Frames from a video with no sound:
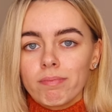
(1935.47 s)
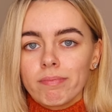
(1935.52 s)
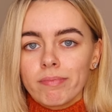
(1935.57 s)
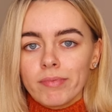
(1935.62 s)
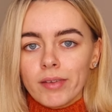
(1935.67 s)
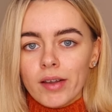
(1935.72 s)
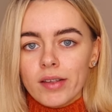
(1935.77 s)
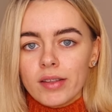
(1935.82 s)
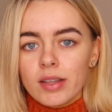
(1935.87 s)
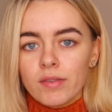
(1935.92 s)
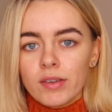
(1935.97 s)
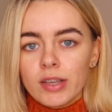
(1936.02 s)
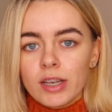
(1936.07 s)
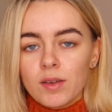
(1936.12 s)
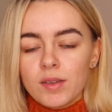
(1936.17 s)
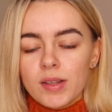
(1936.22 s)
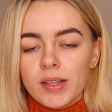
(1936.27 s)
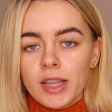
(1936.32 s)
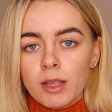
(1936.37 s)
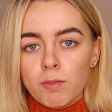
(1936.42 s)
Not as if he
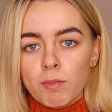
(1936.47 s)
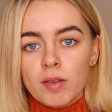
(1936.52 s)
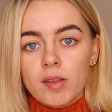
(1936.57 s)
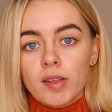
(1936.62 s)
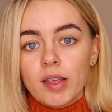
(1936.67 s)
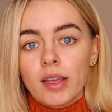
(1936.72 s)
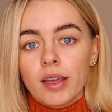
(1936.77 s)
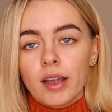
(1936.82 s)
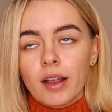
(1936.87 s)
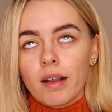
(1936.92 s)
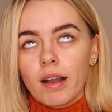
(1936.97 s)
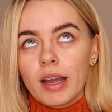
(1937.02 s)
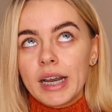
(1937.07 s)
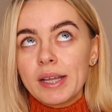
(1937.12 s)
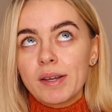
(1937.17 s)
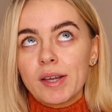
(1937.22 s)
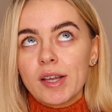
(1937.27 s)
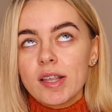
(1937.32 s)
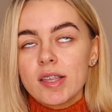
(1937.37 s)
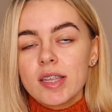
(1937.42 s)
knows anything about skincare
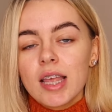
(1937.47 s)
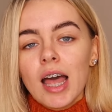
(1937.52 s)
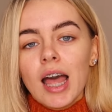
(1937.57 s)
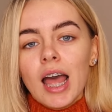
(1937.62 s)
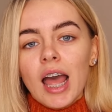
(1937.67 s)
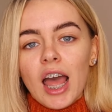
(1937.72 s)
anyways,